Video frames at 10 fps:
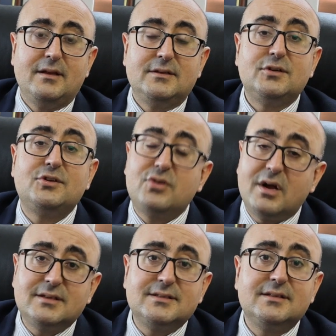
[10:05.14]
So
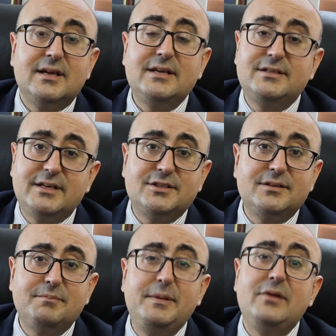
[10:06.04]
drugs,
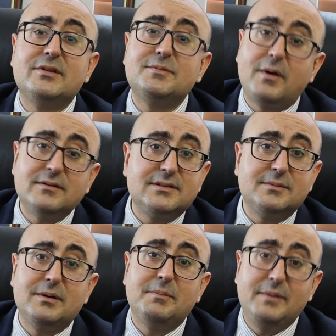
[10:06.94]
addiction, be
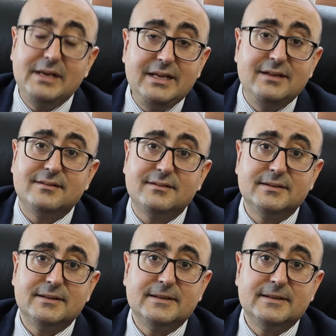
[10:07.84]
responsible, please.